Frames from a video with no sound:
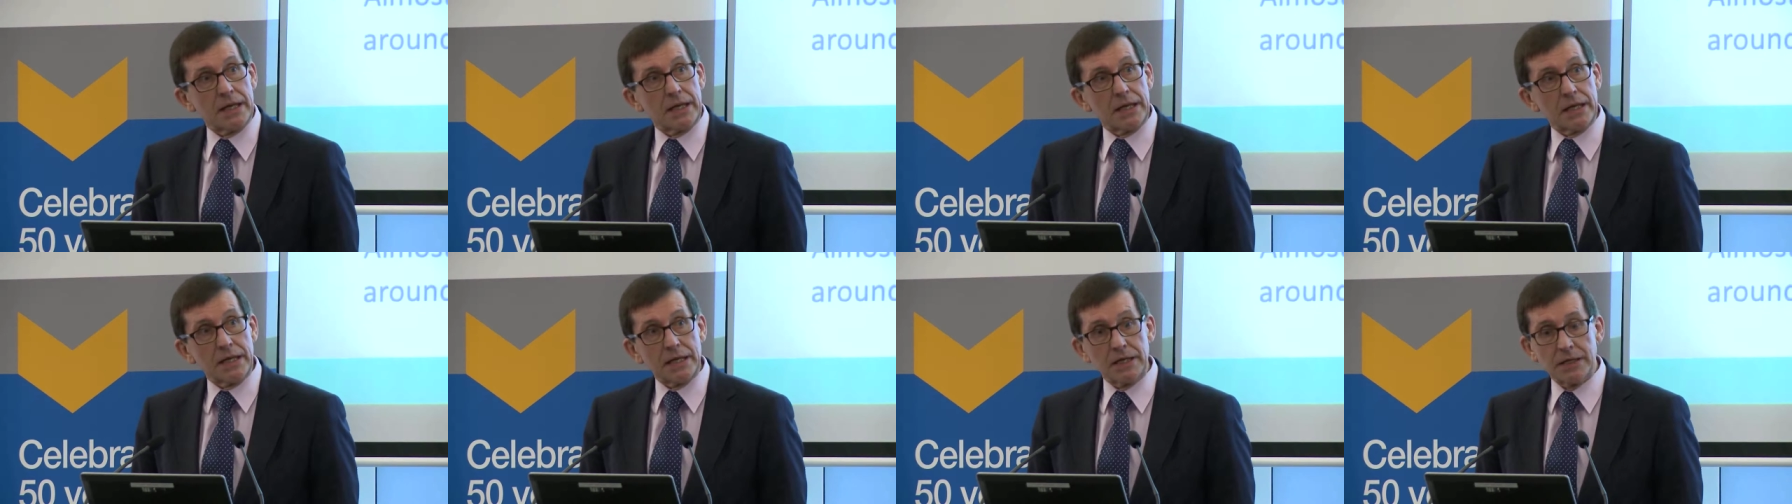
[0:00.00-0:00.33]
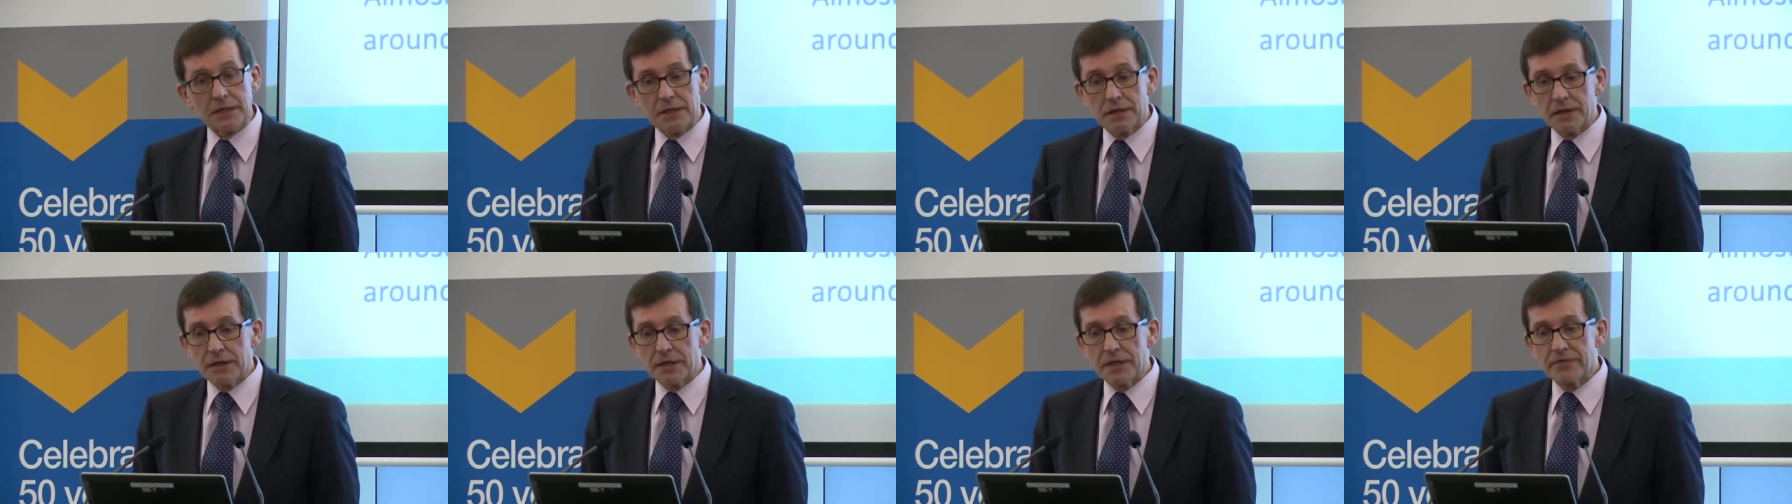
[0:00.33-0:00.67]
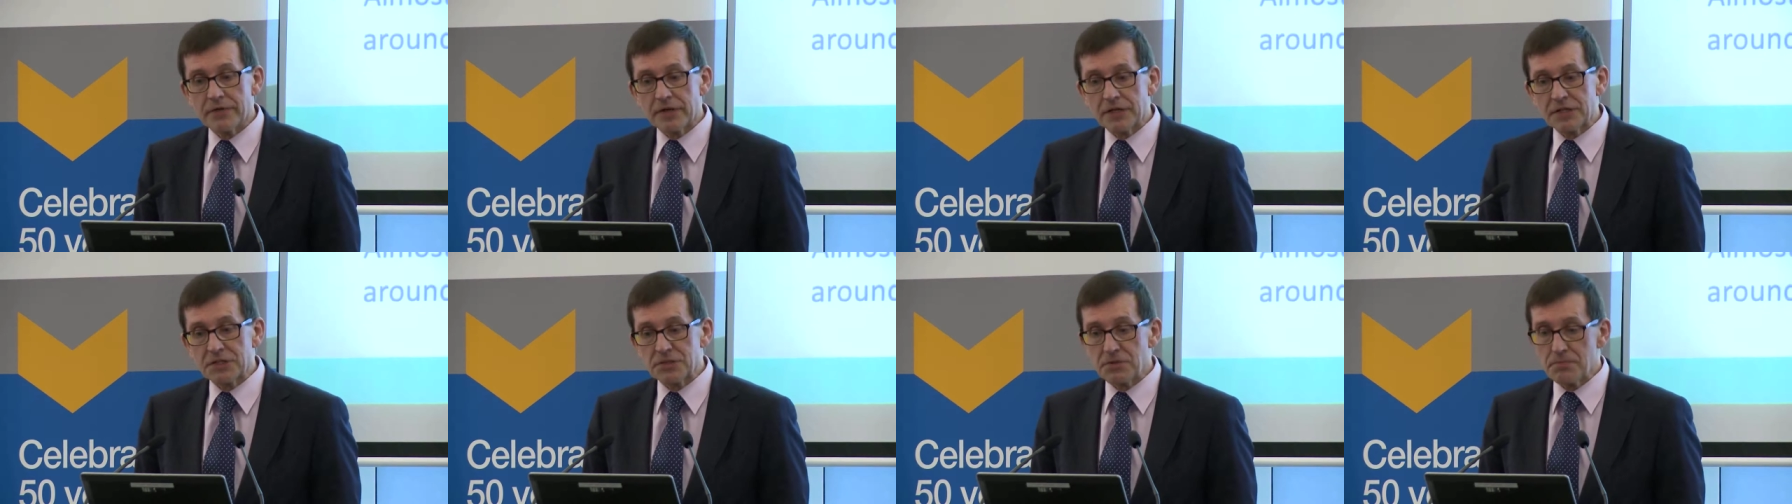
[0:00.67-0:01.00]
in
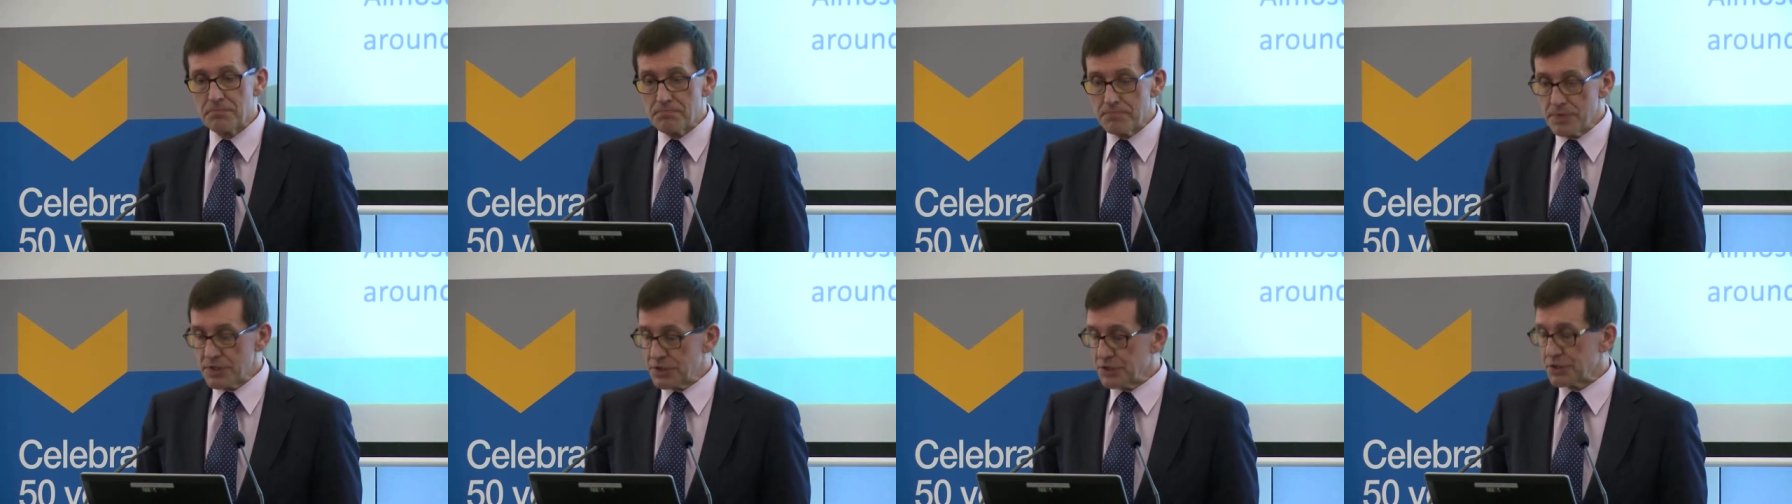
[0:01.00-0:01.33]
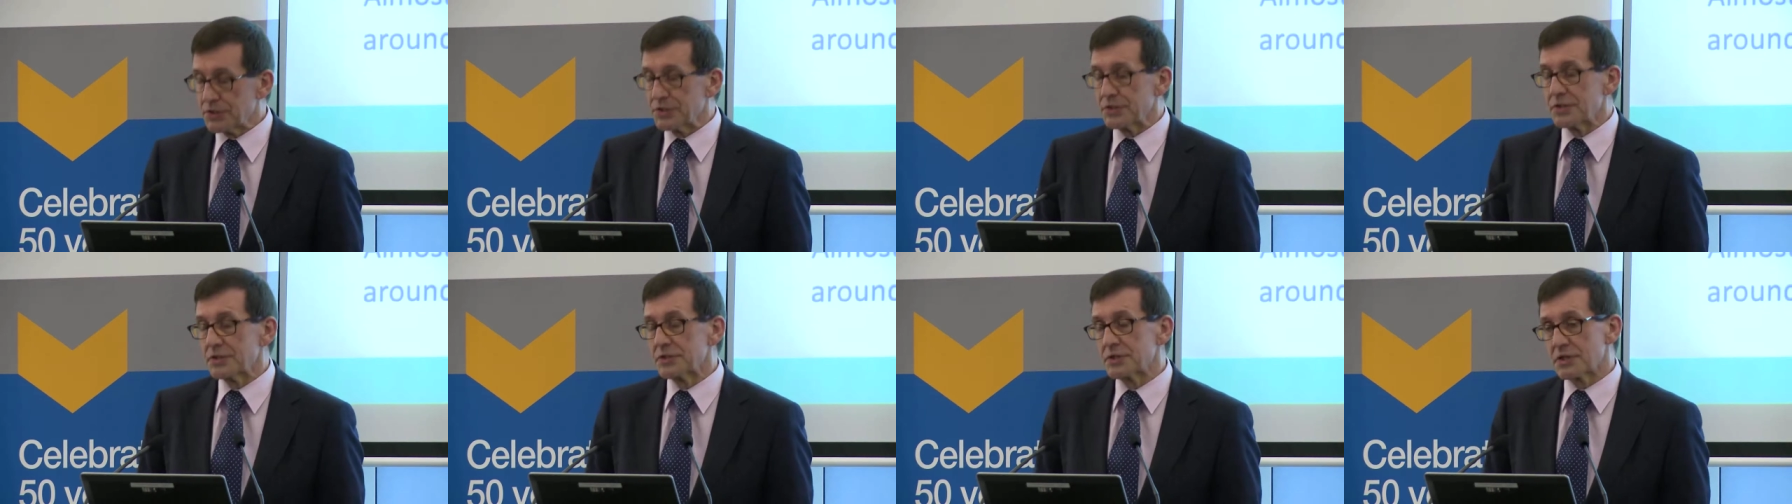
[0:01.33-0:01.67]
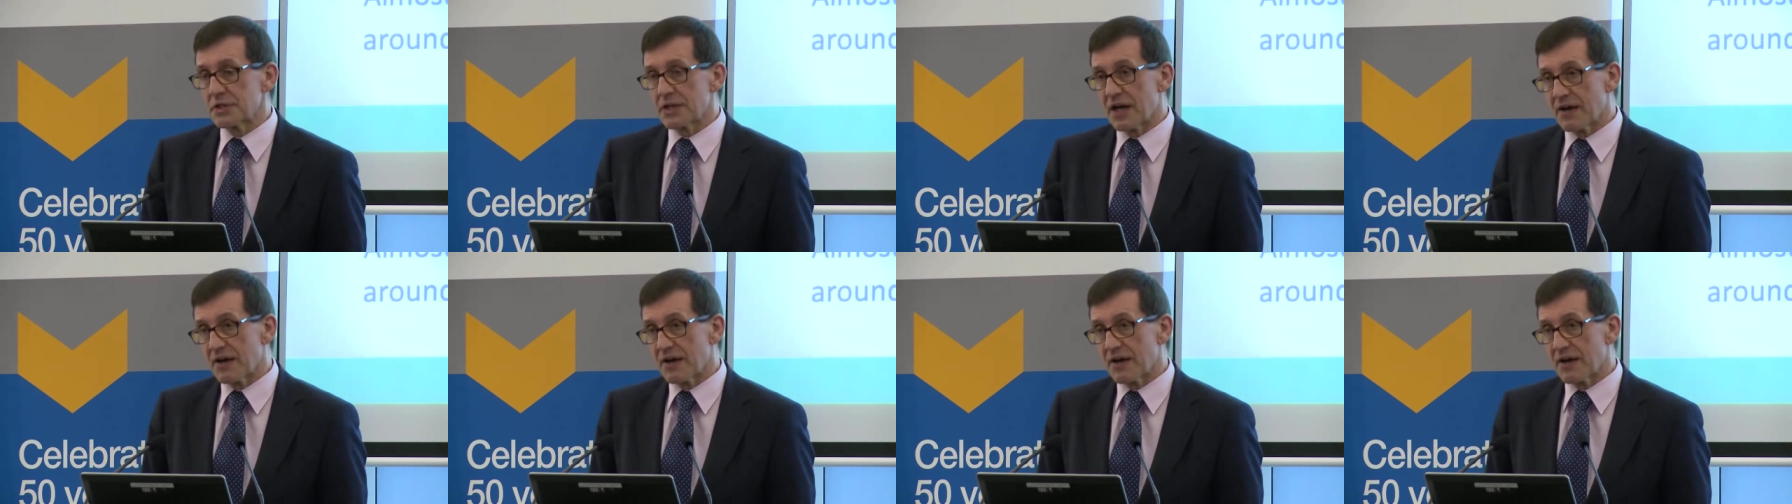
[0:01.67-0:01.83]
giving submissions to the